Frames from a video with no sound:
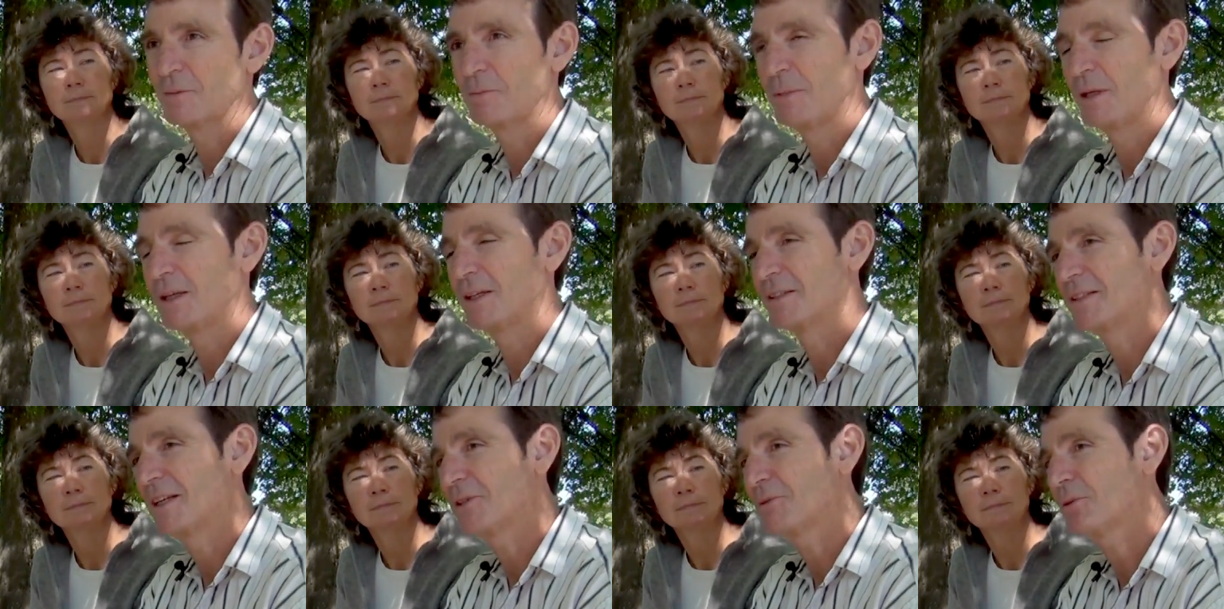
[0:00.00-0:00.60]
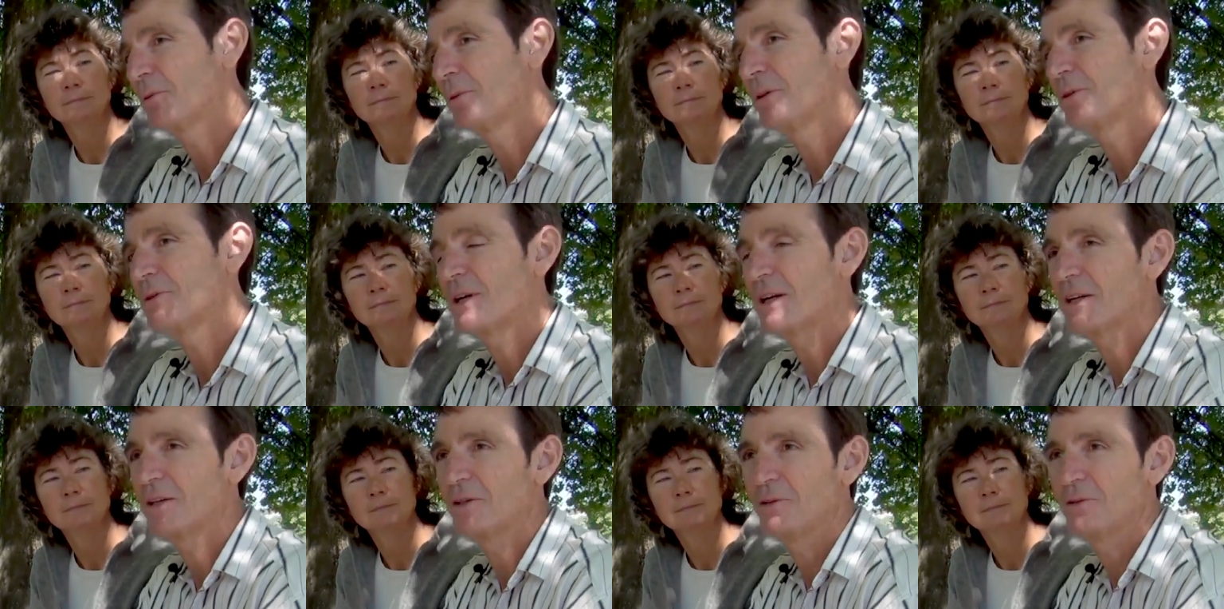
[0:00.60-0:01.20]
Speaker 1: because that's what
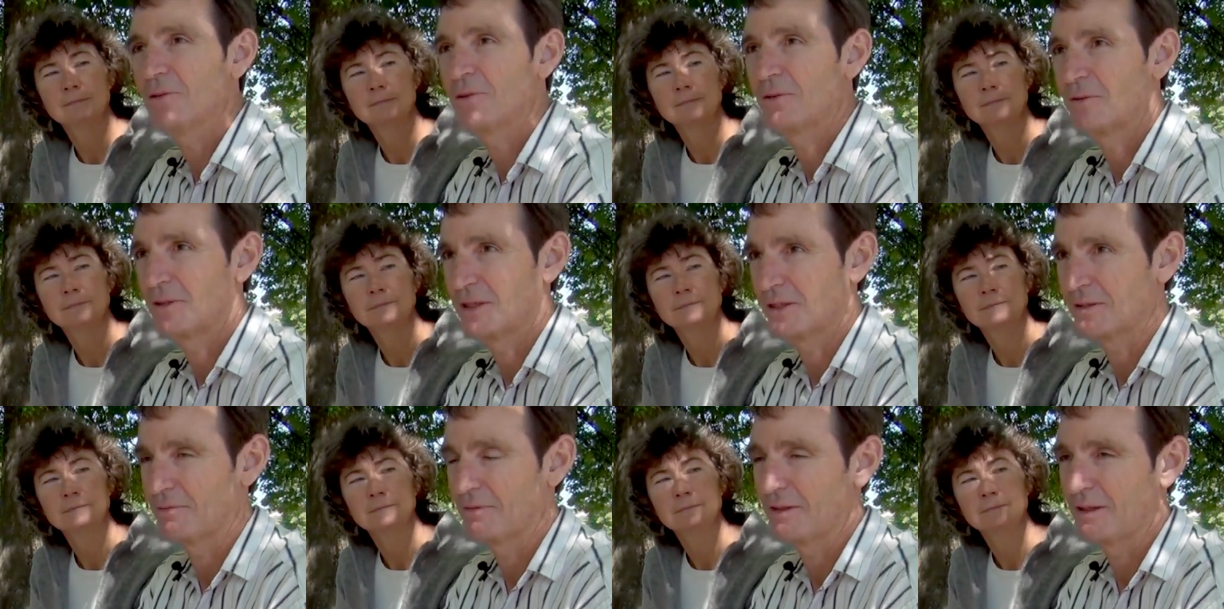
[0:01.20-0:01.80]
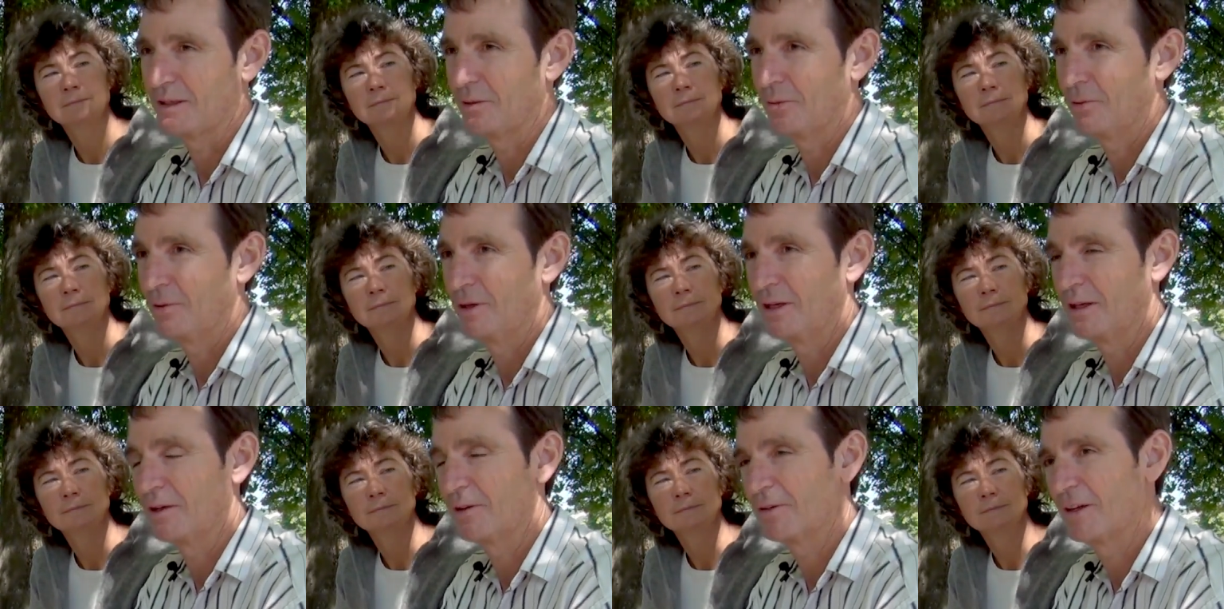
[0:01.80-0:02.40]
we try to do at Rincon Valley
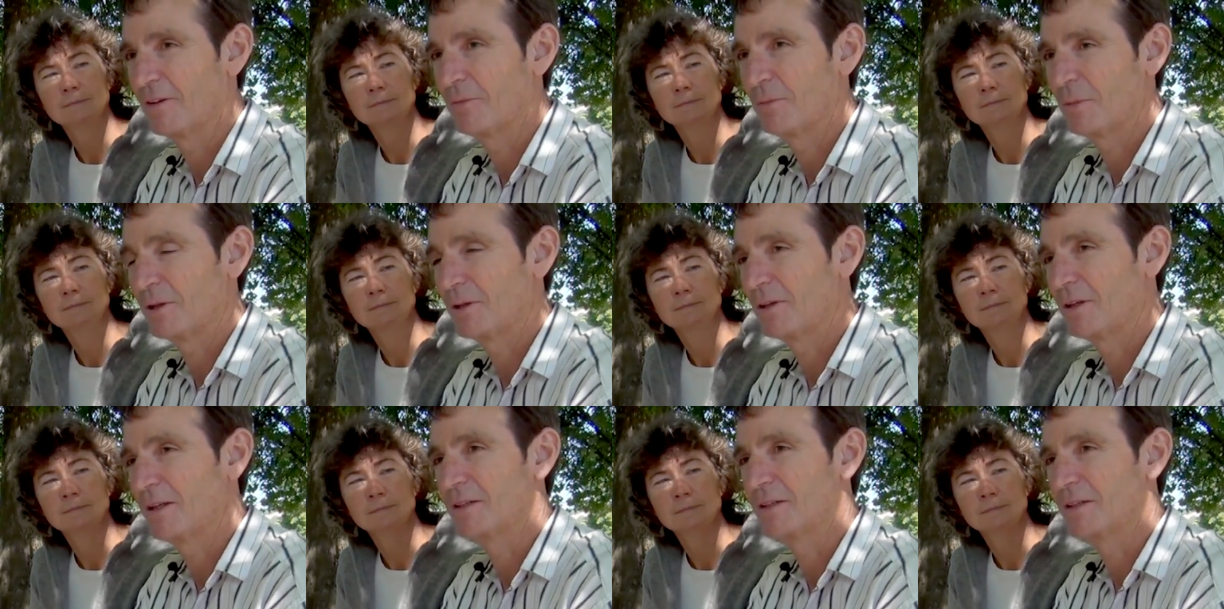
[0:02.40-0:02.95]
Wine and Craft Beer